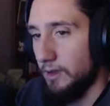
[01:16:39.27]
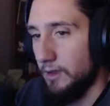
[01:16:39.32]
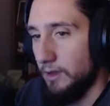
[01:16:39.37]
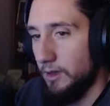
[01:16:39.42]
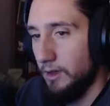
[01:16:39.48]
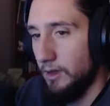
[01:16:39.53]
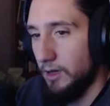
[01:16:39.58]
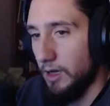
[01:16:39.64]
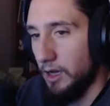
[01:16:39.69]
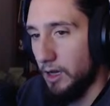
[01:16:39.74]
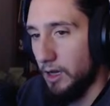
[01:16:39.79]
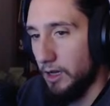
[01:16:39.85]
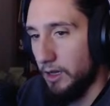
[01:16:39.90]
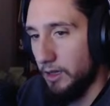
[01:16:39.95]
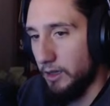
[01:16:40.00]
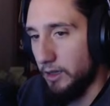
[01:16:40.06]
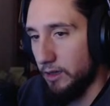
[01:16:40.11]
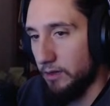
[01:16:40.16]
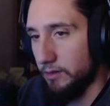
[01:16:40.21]

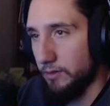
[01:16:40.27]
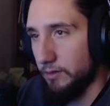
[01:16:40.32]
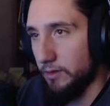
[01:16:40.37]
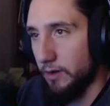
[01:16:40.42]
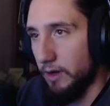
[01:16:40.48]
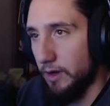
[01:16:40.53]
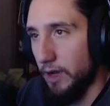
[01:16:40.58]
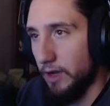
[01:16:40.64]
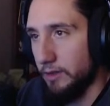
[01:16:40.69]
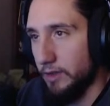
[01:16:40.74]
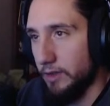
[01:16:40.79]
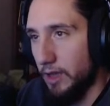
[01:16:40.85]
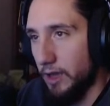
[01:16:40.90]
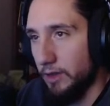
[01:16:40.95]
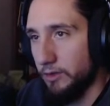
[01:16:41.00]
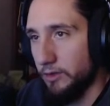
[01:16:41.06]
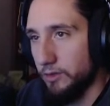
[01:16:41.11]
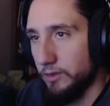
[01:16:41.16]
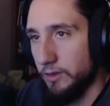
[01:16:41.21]
I forgot to
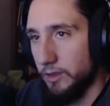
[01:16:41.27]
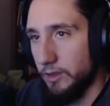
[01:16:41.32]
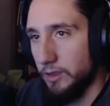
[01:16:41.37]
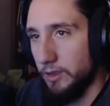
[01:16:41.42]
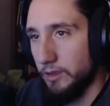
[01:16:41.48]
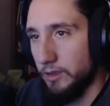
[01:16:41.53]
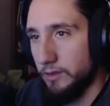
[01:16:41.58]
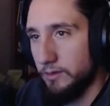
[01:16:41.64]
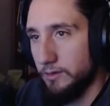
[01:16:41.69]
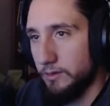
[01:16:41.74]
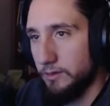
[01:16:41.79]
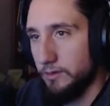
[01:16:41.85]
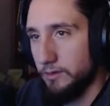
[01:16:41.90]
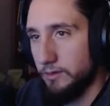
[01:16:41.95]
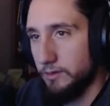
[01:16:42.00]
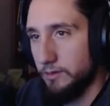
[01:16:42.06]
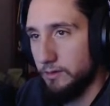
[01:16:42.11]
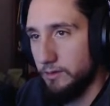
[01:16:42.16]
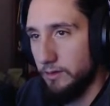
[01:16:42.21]
actually
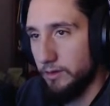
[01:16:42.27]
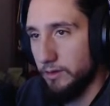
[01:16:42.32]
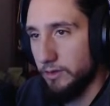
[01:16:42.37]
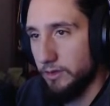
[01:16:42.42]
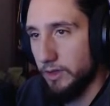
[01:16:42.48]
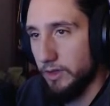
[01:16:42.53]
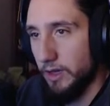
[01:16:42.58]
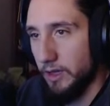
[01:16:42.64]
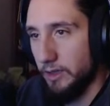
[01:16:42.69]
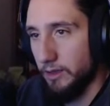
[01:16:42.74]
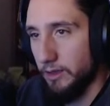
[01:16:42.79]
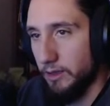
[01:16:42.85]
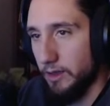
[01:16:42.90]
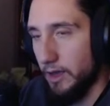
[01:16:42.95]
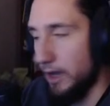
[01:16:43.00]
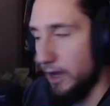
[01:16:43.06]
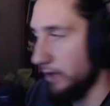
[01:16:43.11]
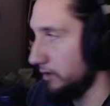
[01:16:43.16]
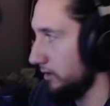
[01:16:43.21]
assign
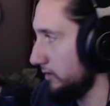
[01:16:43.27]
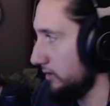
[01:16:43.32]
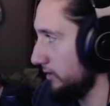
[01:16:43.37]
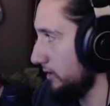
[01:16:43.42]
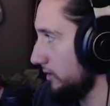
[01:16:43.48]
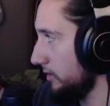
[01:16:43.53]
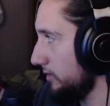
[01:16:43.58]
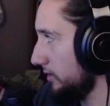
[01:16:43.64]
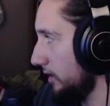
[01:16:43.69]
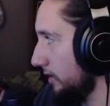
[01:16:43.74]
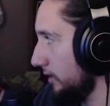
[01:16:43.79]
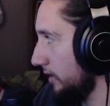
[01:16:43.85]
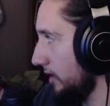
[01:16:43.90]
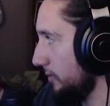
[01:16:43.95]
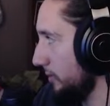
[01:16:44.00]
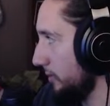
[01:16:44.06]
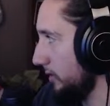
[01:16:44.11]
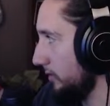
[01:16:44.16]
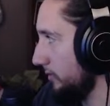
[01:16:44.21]
that. Does he assign
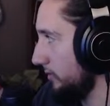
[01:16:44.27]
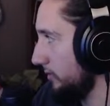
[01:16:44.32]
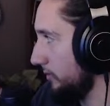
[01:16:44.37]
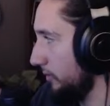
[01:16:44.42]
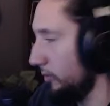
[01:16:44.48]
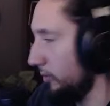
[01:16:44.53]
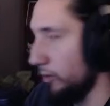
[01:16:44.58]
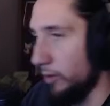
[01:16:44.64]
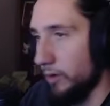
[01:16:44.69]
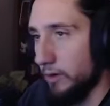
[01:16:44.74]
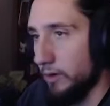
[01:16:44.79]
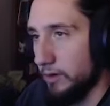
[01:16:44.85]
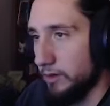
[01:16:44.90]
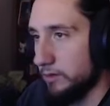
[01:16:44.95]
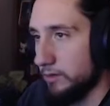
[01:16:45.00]
that before?